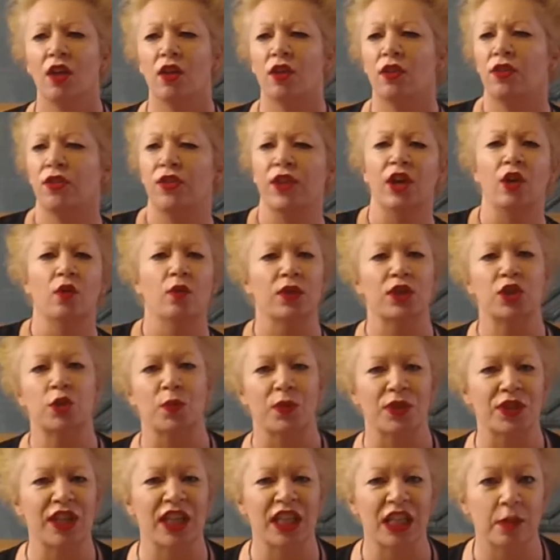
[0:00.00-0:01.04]
theorists were
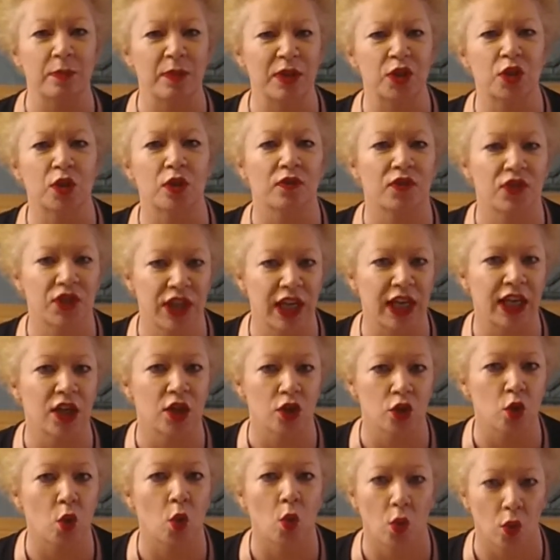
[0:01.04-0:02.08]
seen to be sort of
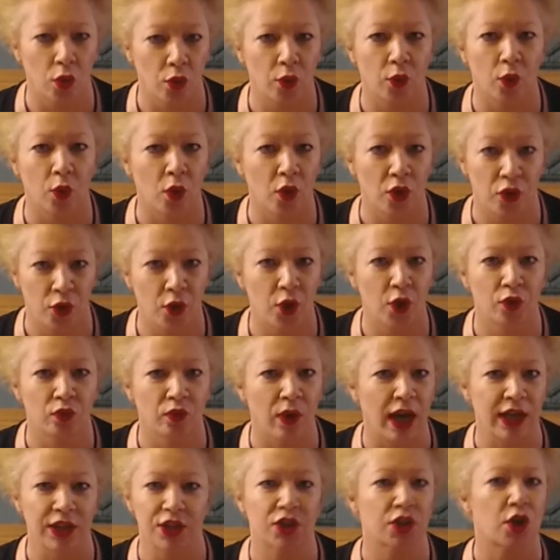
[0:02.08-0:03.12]
second or
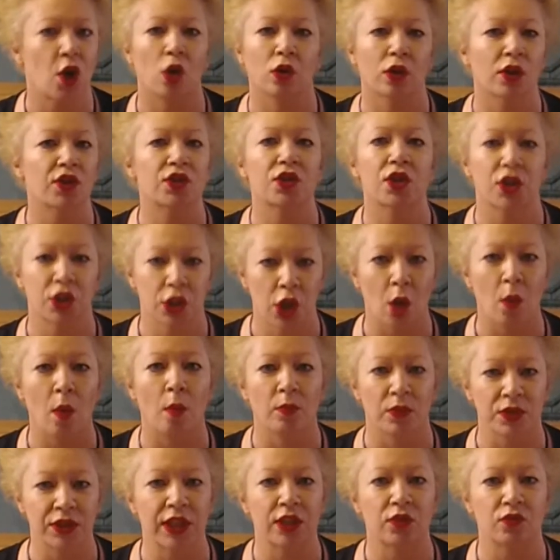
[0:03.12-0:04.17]
third-rate scholars that no one
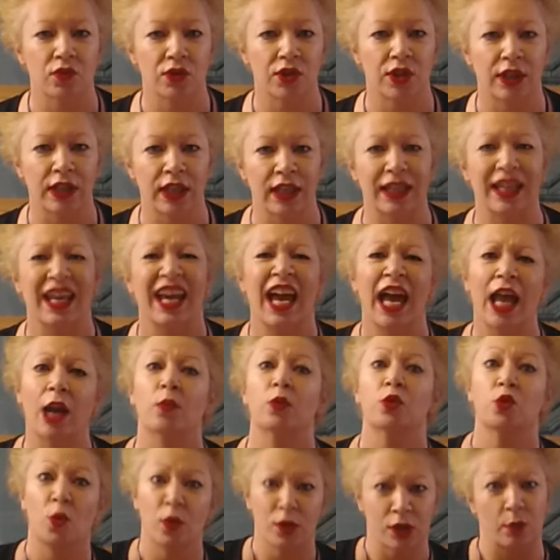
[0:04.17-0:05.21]
was interested in. And I
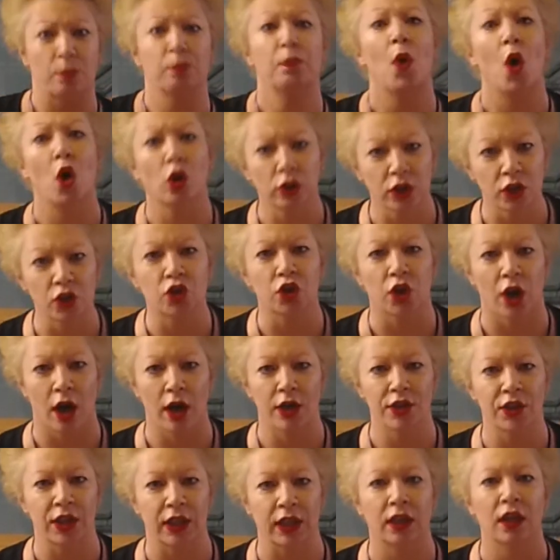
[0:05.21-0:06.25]
was always
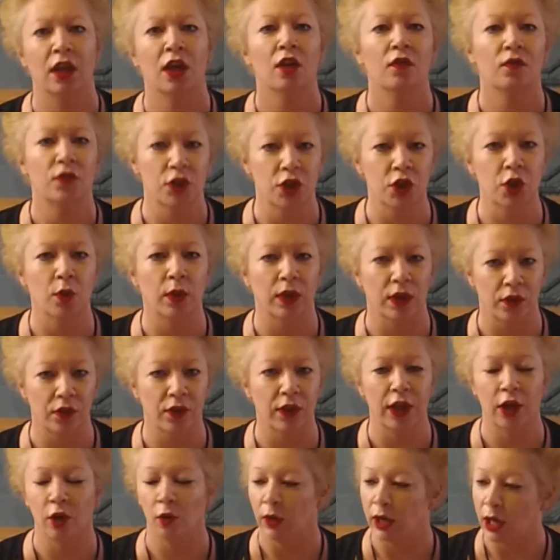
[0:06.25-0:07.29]
apologising for doing
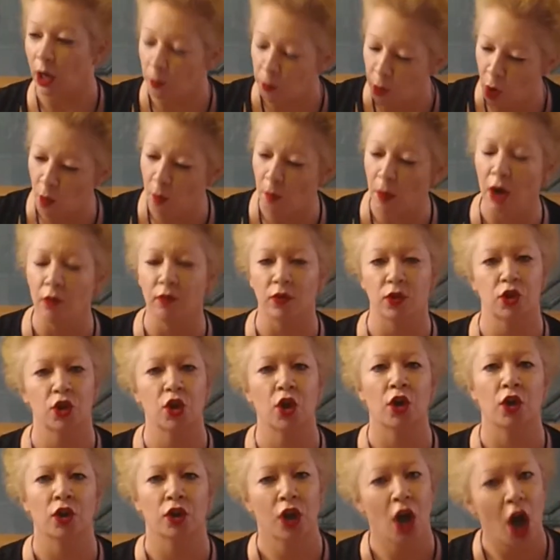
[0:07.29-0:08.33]
theory. Upon my
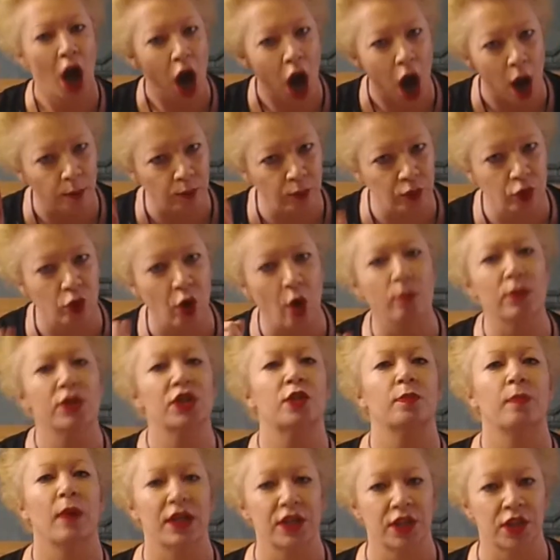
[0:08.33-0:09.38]
return, I
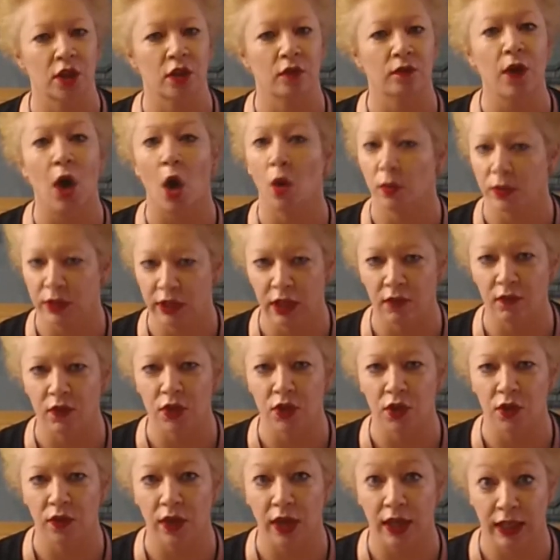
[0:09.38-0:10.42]
promised myself I would never
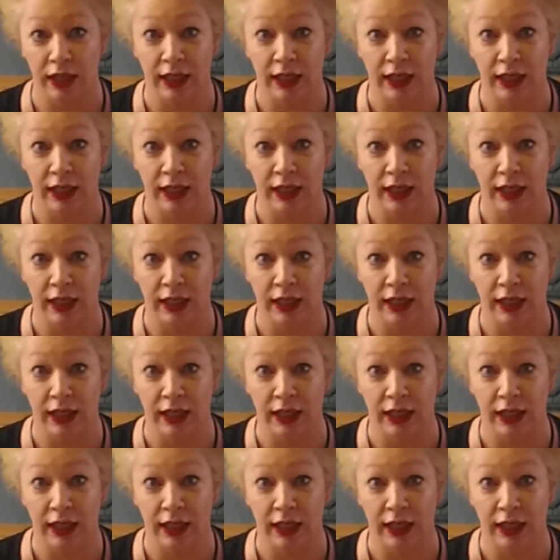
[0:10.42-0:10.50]
do that